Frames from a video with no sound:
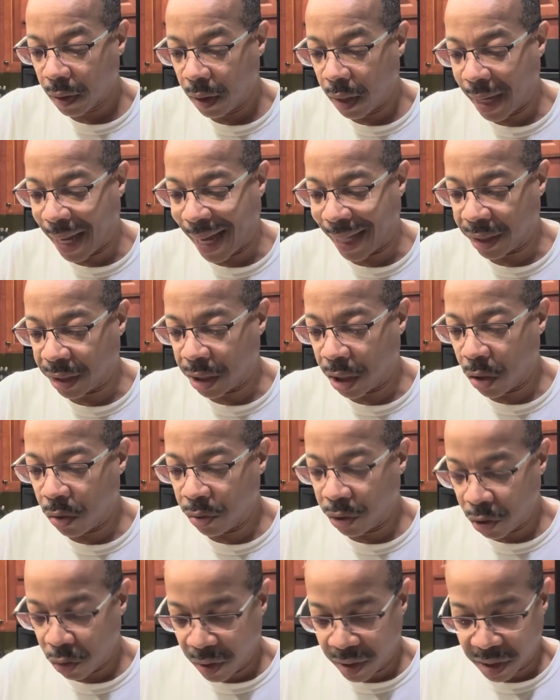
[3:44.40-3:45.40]
I don't
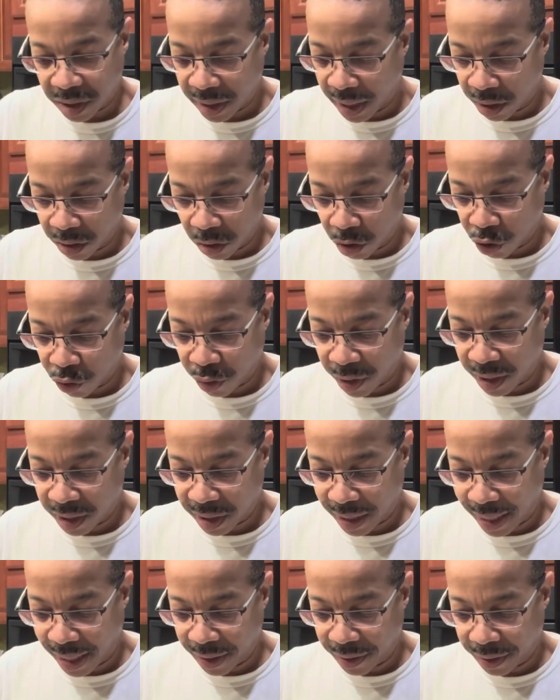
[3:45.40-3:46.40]
do estates or trusts
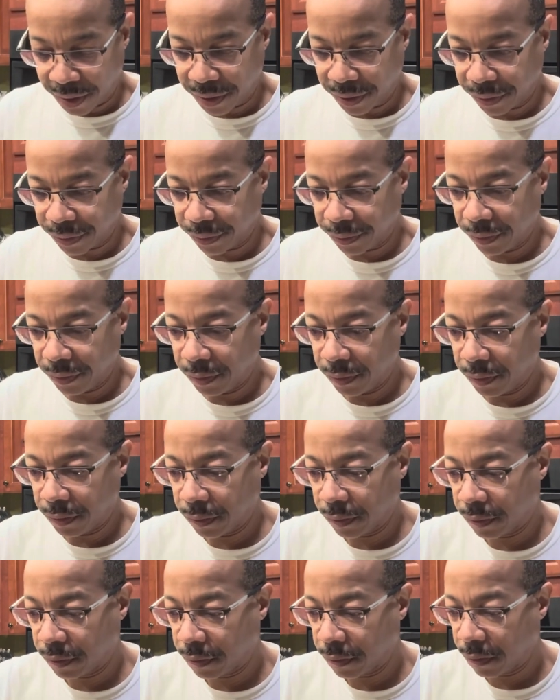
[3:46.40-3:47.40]
either.
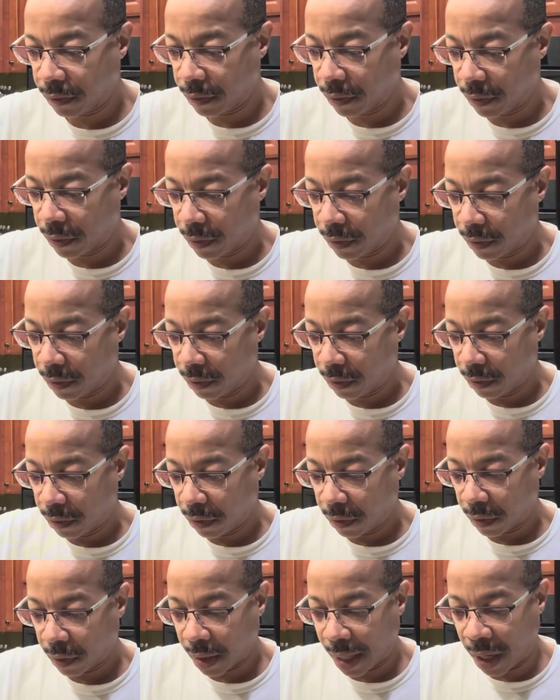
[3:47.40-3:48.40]

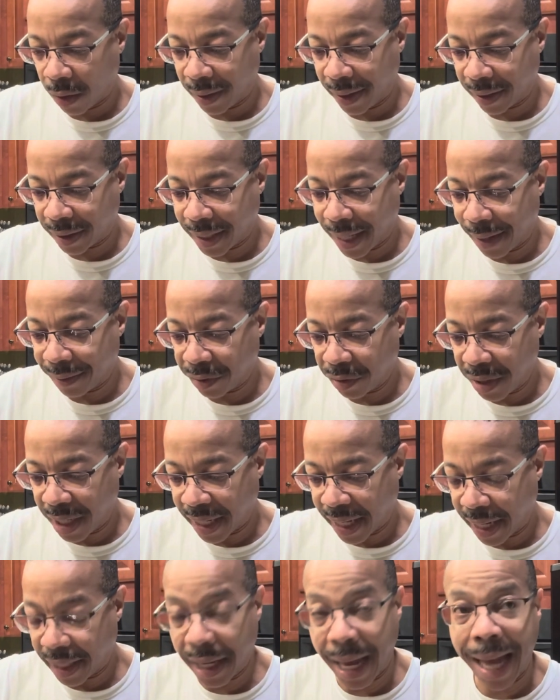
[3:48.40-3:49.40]
I don't have time to do the
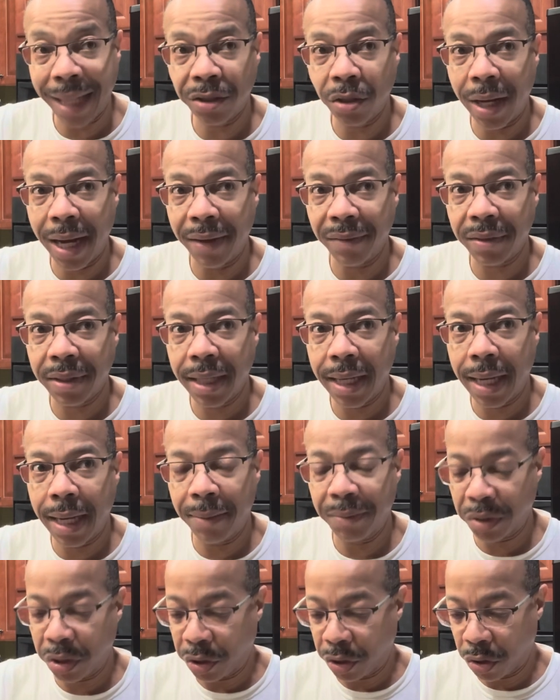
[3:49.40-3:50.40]
kind of, I don't have time
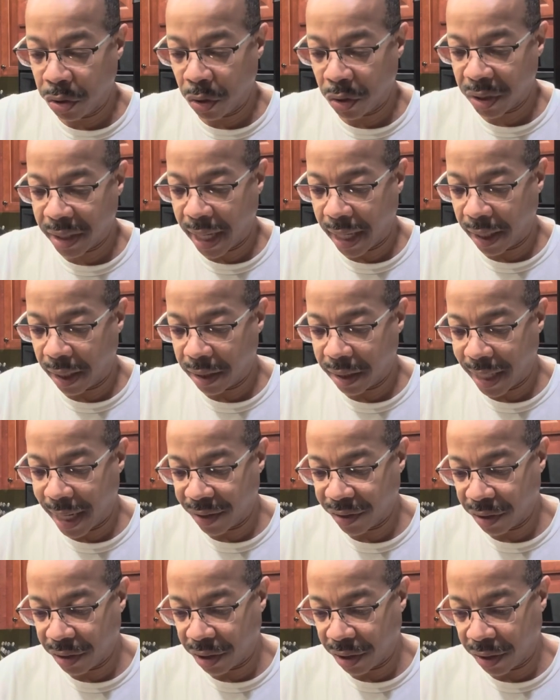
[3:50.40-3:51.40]
to do those kind of tax
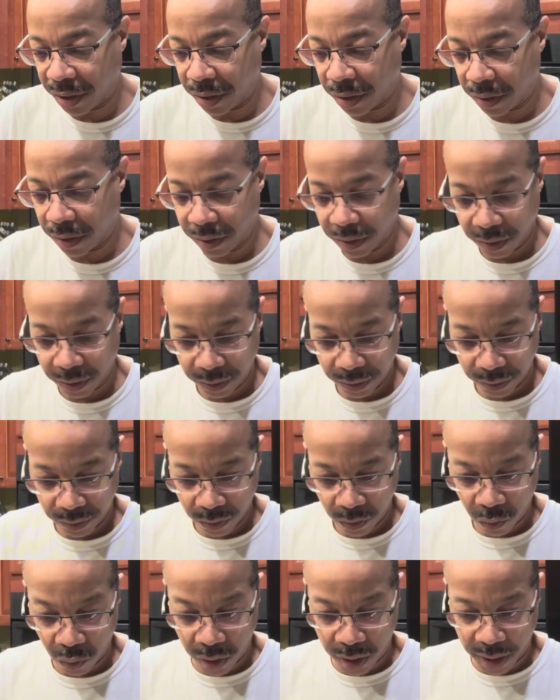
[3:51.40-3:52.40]
returns.
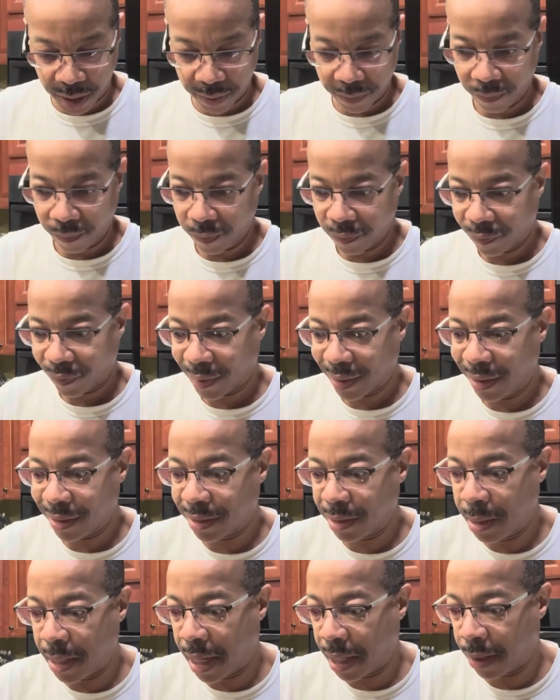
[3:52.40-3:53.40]
One, it's a
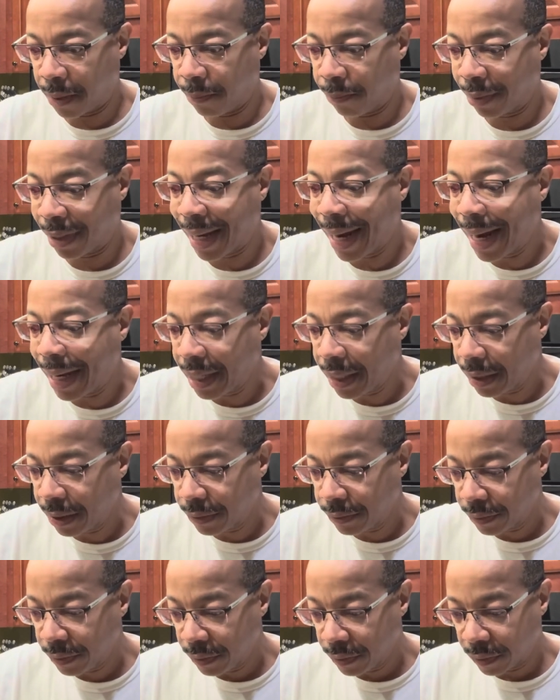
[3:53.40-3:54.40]
lot of
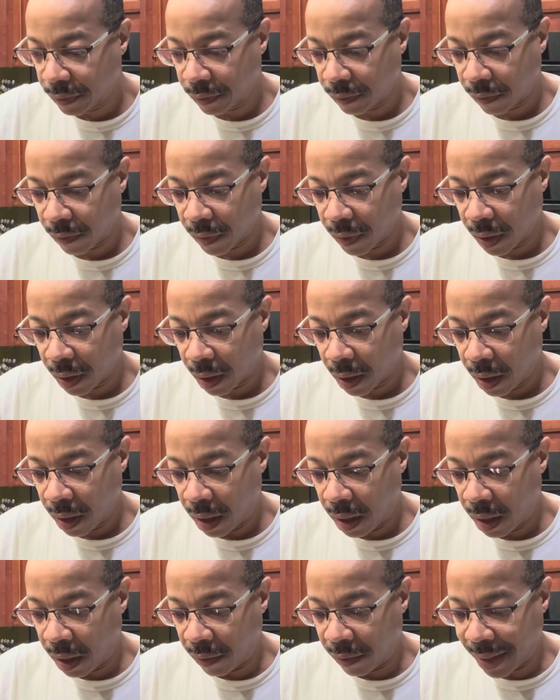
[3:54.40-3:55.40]
planning,
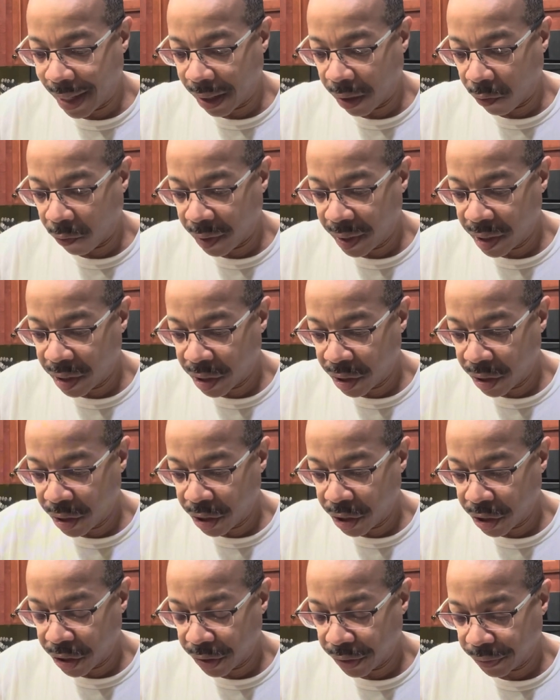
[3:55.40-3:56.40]
a lot of
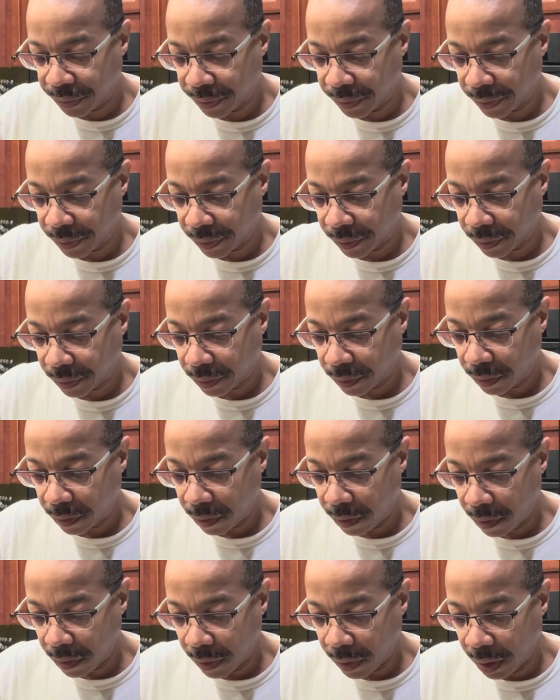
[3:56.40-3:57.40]
research,
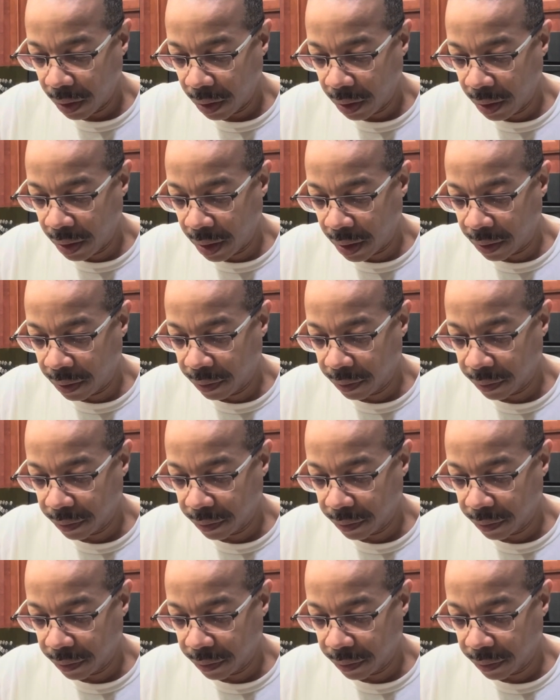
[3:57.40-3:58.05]
you know.